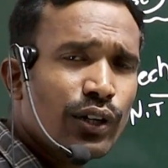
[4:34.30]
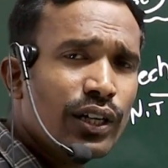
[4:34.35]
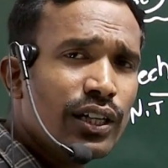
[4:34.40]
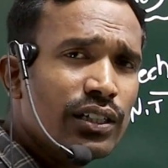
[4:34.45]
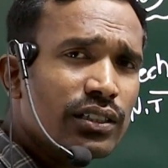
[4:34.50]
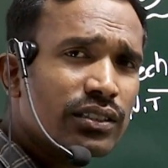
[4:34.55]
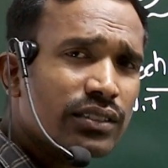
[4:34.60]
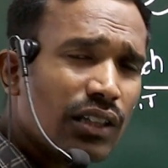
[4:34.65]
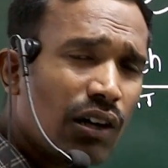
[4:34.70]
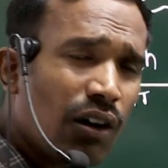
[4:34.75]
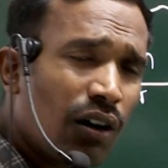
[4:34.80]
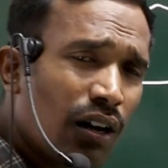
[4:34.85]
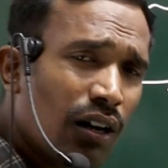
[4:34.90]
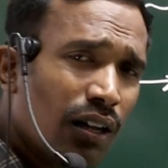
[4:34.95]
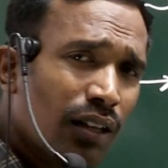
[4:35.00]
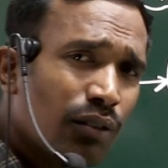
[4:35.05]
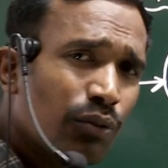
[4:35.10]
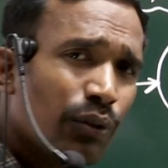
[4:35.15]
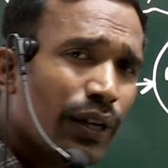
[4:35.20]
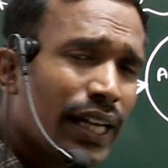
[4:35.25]
is
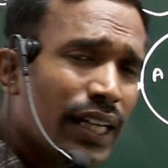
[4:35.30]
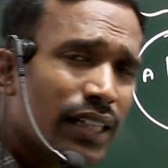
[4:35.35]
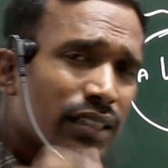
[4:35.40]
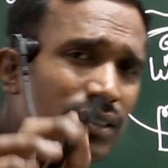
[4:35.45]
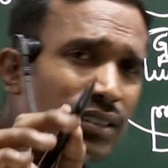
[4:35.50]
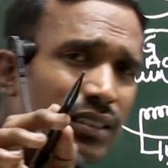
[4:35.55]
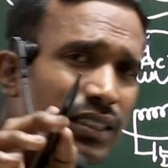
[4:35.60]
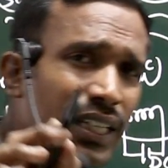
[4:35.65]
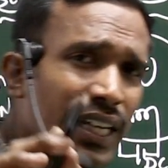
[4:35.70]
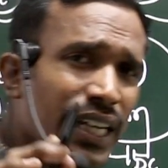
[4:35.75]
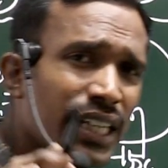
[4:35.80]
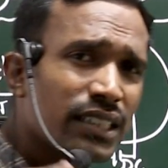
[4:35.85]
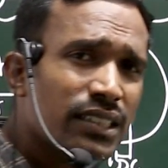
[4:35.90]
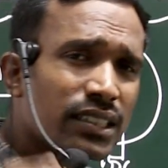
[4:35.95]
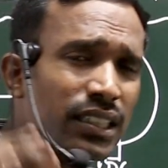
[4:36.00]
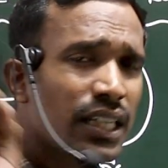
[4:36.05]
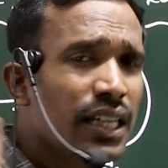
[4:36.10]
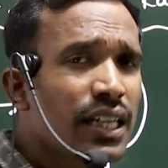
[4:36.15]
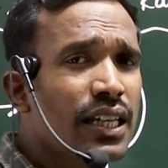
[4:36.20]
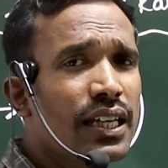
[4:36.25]
always
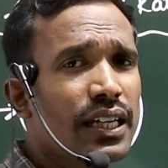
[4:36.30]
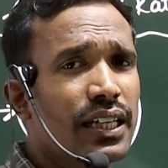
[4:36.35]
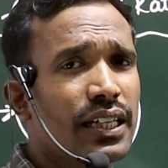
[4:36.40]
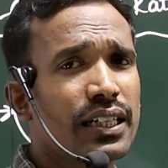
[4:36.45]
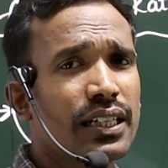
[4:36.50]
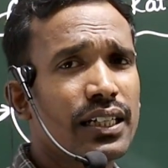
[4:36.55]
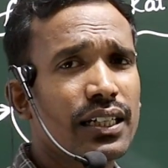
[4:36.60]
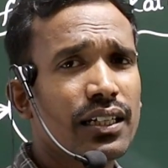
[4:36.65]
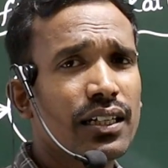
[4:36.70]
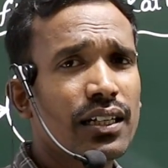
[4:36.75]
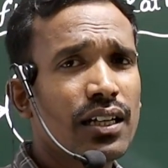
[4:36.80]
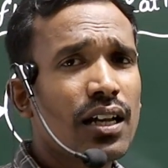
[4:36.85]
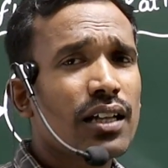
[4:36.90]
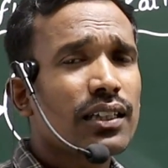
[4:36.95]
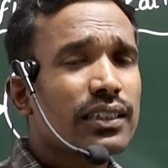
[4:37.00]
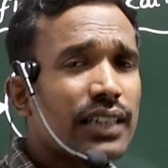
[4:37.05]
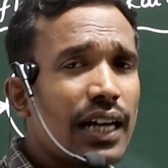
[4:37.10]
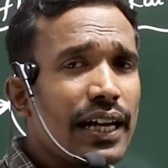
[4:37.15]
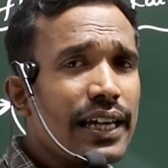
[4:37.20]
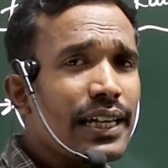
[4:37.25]
AC.
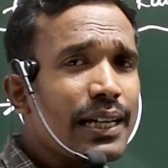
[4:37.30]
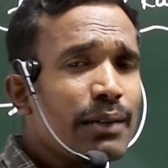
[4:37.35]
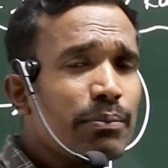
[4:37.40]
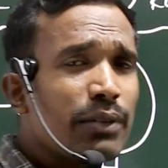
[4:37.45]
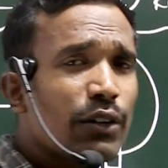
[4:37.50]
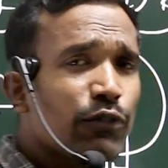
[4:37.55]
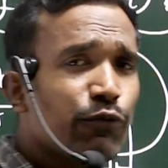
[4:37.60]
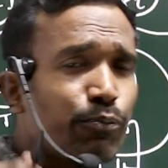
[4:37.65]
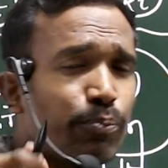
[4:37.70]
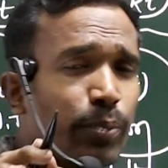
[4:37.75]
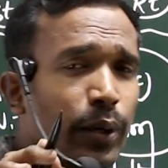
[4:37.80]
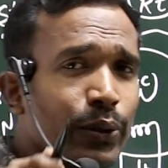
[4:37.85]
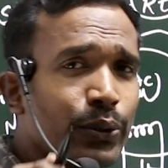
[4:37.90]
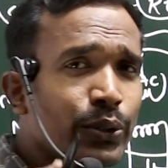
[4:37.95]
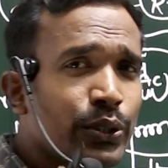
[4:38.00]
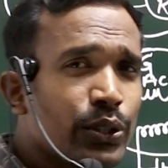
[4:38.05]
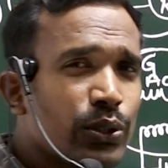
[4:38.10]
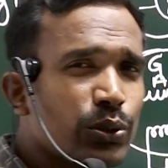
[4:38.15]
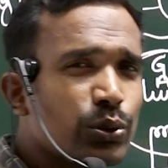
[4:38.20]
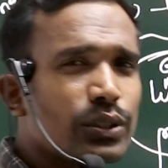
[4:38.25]
The EMF
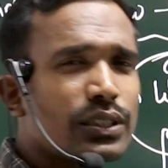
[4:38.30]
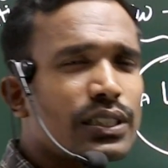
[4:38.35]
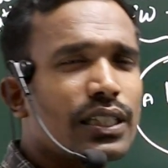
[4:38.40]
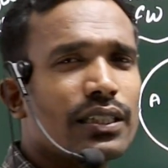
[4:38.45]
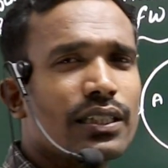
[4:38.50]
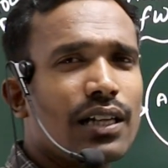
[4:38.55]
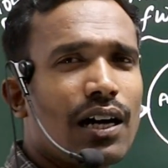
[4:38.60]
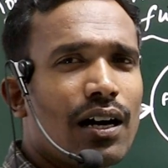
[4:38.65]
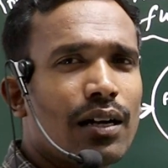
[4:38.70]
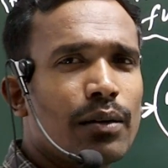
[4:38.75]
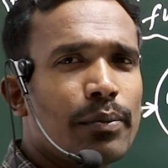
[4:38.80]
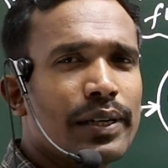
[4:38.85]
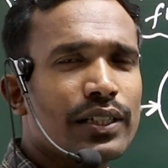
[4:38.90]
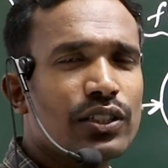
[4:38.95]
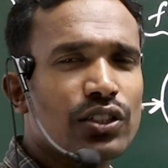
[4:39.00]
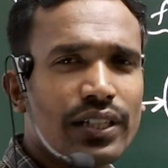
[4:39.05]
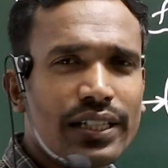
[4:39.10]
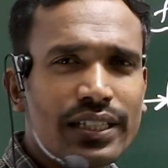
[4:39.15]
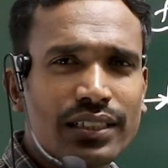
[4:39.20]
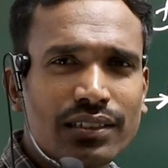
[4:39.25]
produced in the
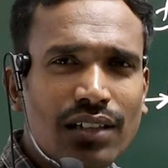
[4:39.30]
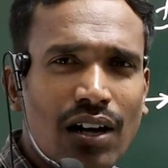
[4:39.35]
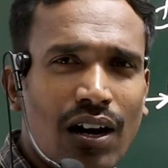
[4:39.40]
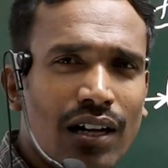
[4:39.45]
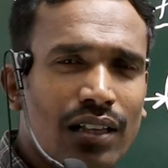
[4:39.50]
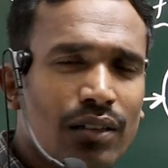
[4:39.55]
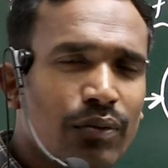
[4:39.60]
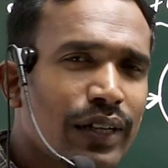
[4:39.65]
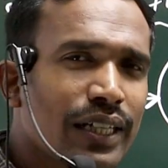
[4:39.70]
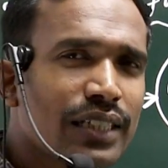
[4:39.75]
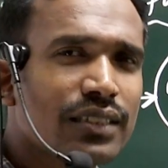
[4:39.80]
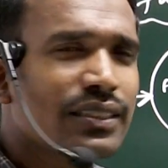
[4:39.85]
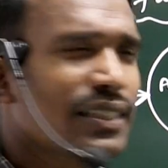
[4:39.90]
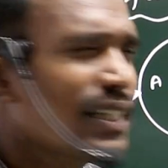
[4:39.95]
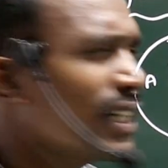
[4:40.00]
armature is always